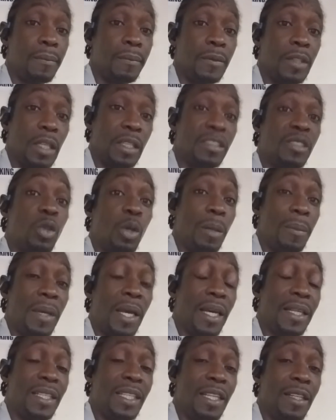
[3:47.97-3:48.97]
There's what
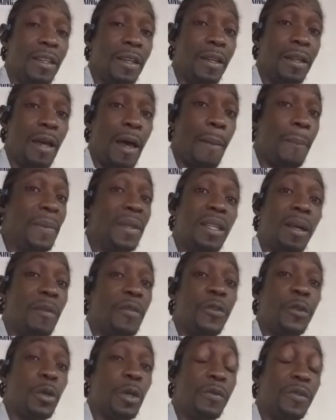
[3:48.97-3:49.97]
I deal with. I'm not
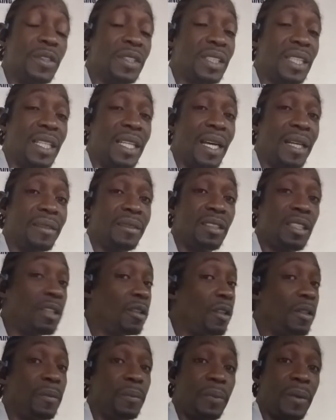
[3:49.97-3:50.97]
afraid to say that. You
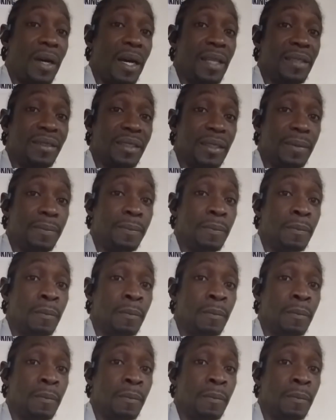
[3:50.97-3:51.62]
run past him.